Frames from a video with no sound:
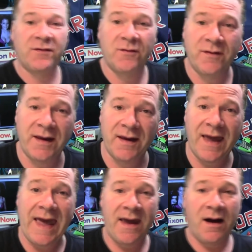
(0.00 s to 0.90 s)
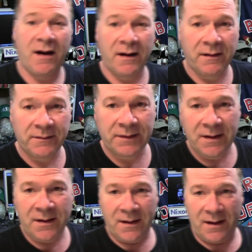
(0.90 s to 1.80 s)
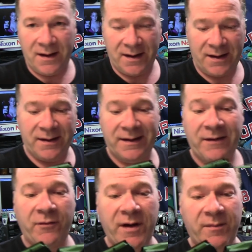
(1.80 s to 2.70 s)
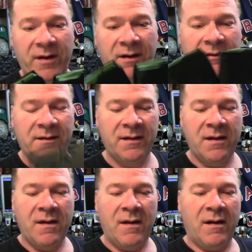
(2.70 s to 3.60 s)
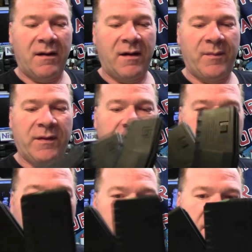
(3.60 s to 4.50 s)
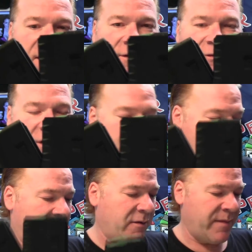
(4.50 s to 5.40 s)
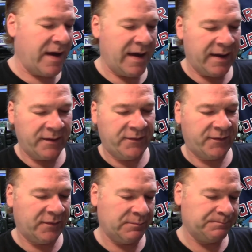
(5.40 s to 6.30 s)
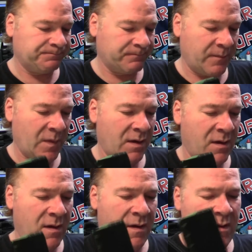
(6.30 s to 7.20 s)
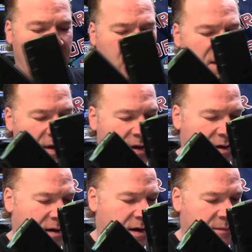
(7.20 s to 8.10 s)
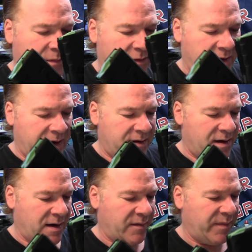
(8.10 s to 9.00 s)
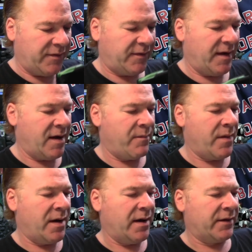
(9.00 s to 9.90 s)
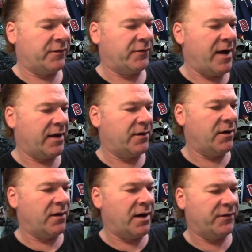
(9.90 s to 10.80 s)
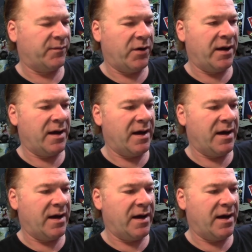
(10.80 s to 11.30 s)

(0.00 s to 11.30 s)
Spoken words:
to the AR giveaway build a couple of Troy Battle Mags, a upgrade BCM extractor spring